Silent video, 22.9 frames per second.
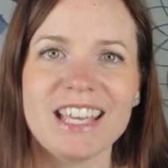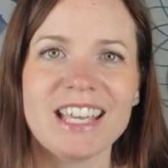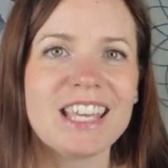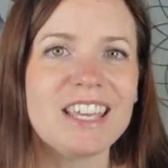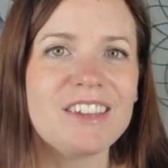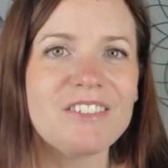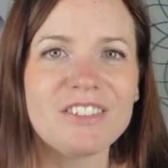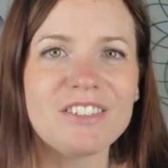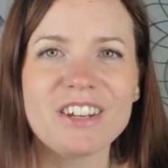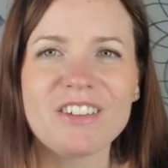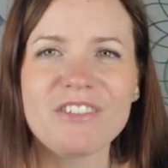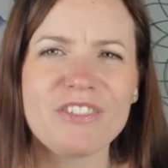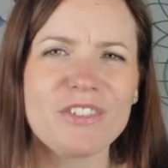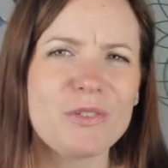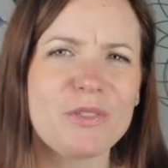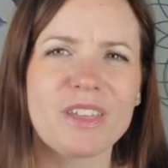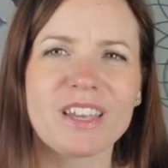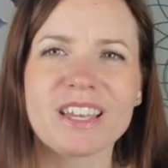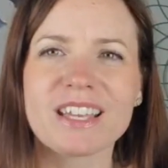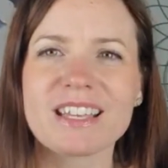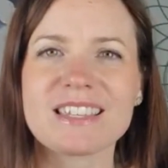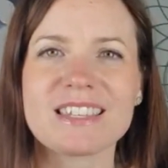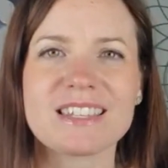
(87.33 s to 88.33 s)
Even if you
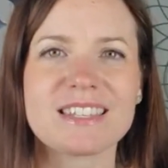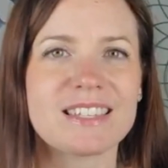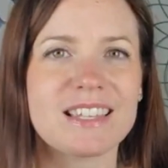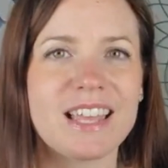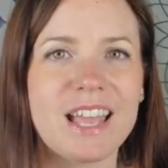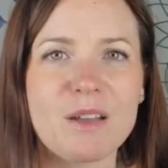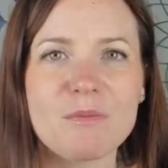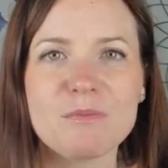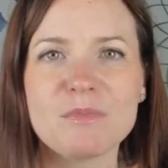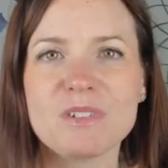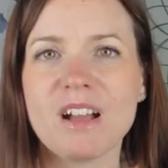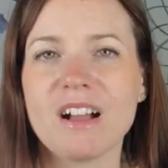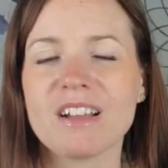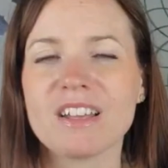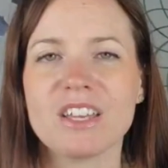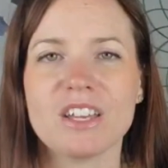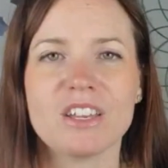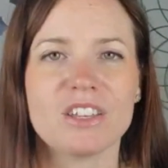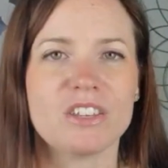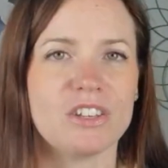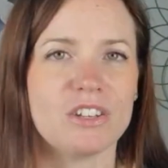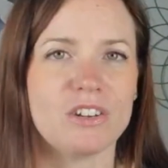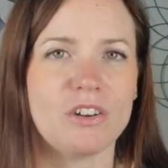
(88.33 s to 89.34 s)
think it's a slam dunk,
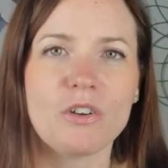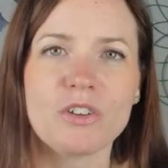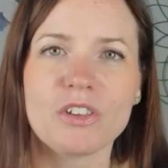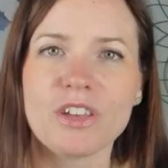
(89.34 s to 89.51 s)
you know